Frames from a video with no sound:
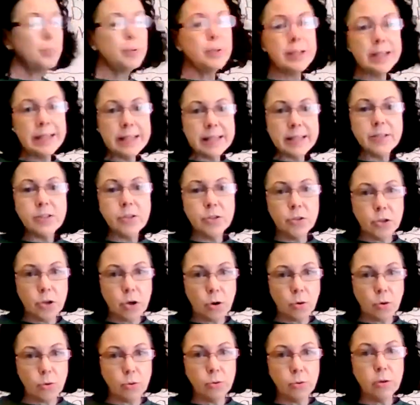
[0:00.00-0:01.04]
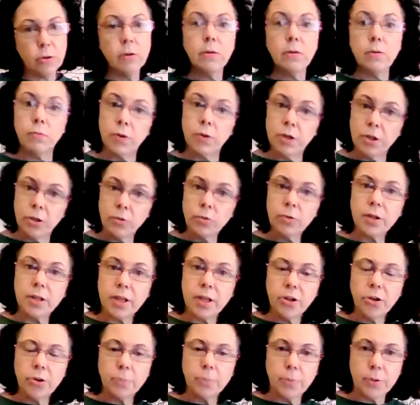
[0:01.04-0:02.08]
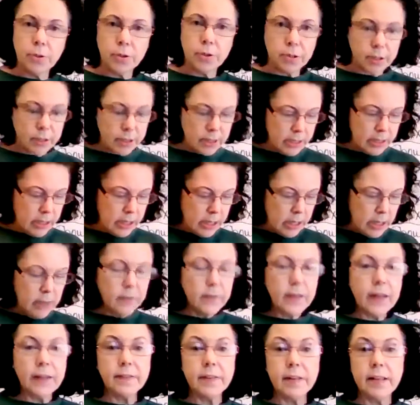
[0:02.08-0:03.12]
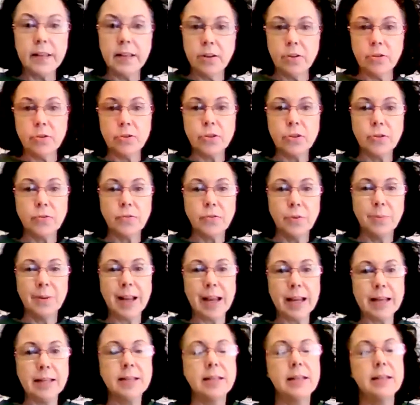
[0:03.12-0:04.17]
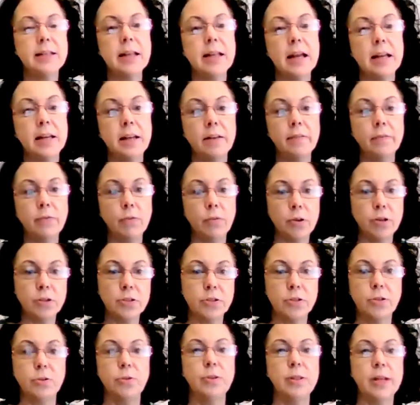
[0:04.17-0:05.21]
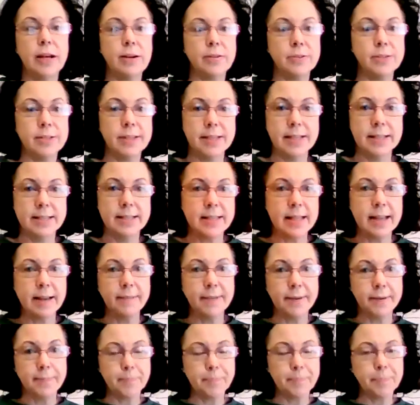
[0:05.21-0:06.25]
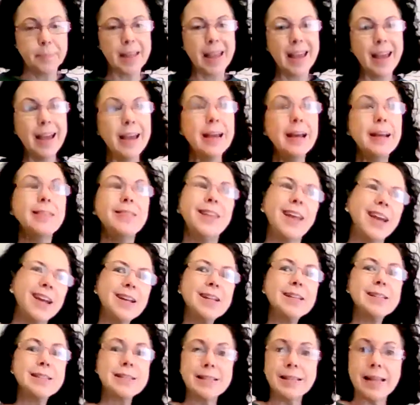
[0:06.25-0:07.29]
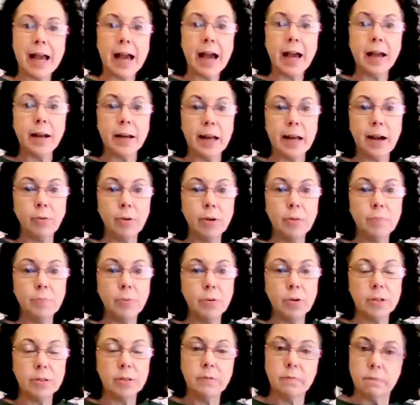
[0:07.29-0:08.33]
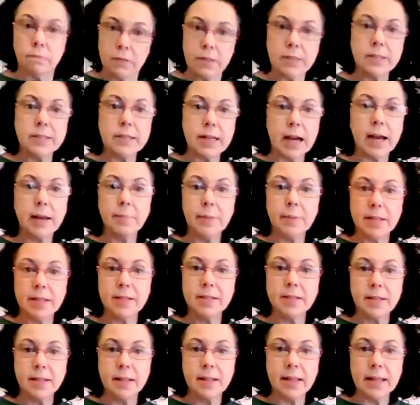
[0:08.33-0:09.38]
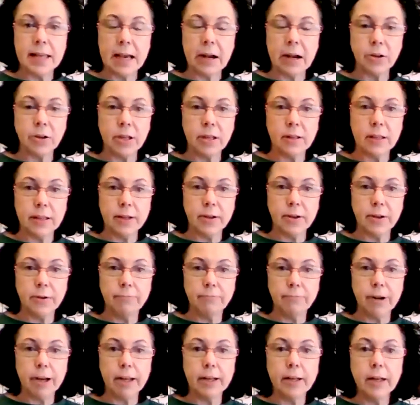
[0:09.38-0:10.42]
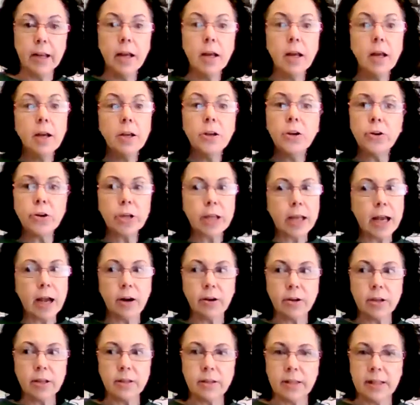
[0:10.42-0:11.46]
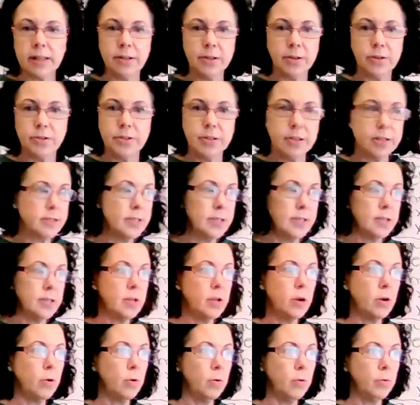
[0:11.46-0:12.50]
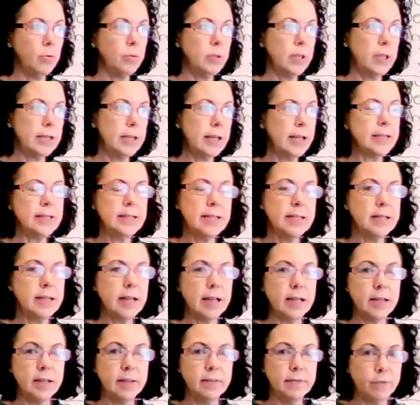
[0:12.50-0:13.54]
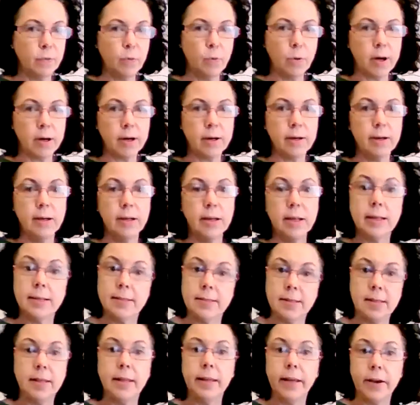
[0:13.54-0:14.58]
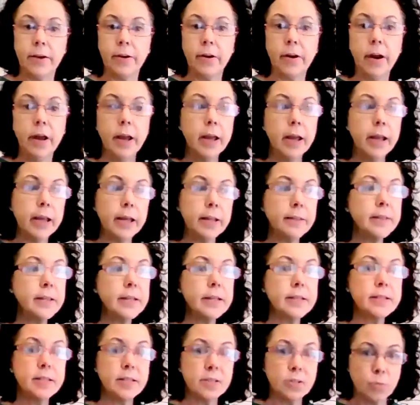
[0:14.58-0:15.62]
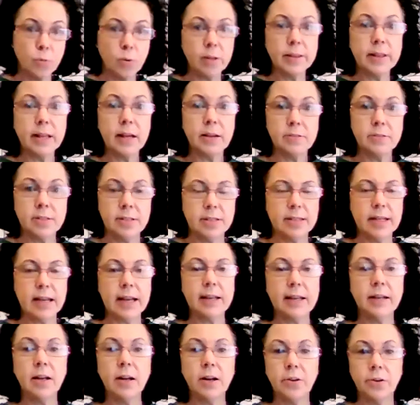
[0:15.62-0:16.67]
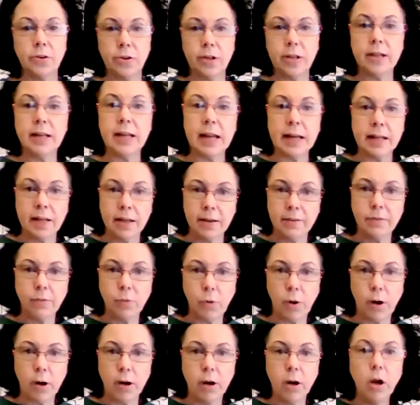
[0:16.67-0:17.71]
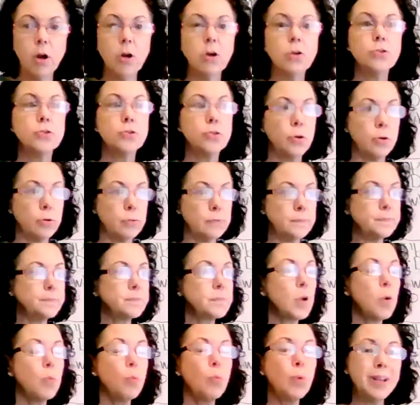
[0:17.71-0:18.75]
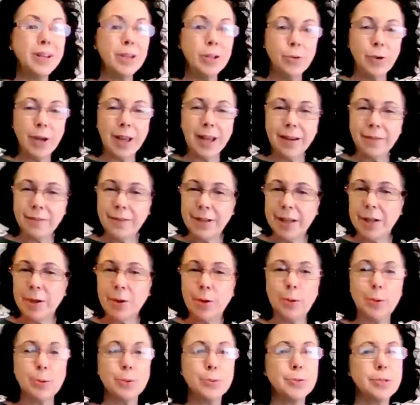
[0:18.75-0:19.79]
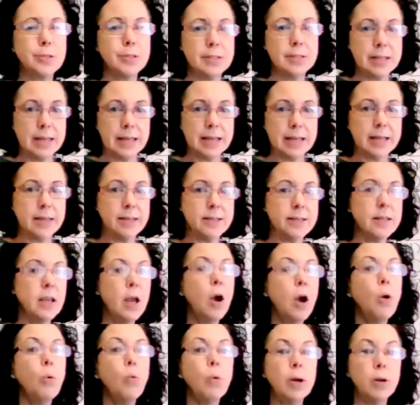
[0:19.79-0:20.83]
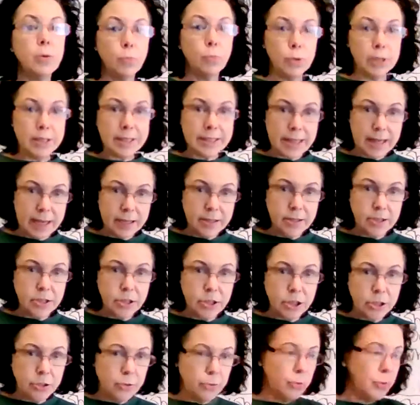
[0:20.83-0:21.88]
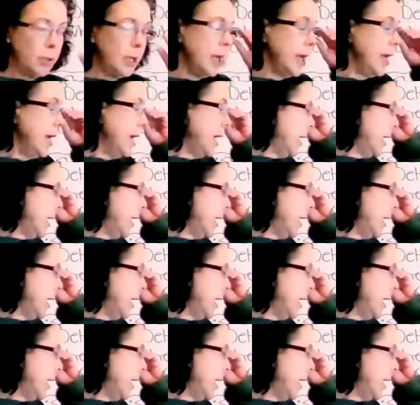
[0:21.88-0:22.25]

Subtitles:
Please note when you look in your book that the years are from 1994 to 2007. That is not how we put the time into the calculator, right? Your calculator doesn't know that 1994 is a year. It thinks it's 1,994. So when you have years, days, what we tend to do